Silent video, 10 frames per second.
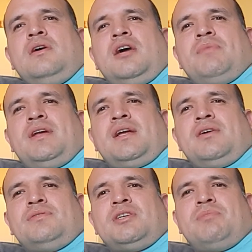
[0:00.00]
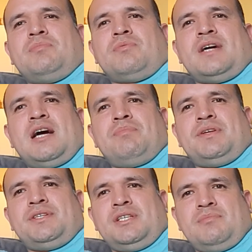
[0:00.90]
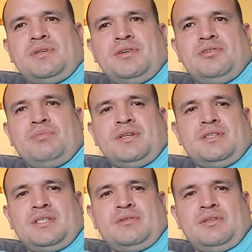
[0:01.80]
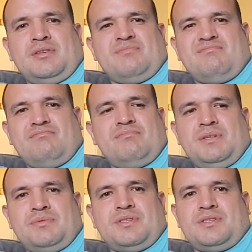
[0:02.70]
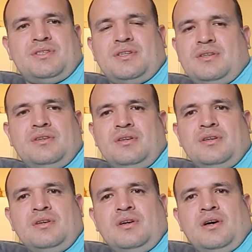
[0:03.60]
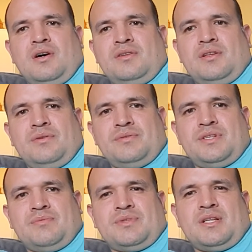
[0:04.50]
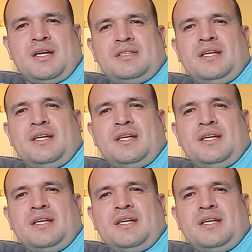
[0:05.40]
I mean, I know some people were happy to see them go because, it was just, all the losing was a lot